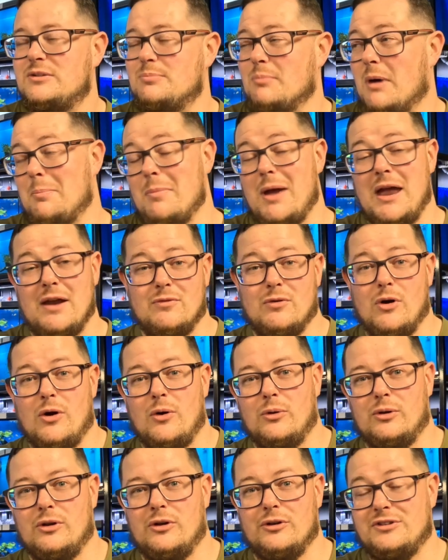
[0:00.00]
My main
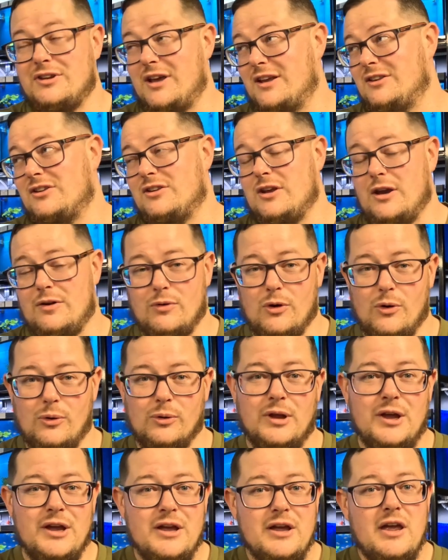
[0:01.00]
role, or day-to-day
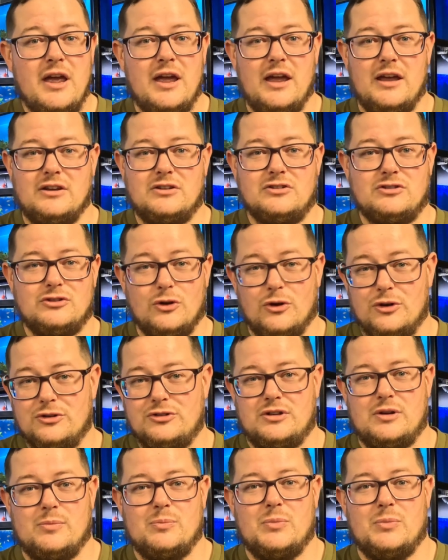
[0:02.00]
role, is sourcing and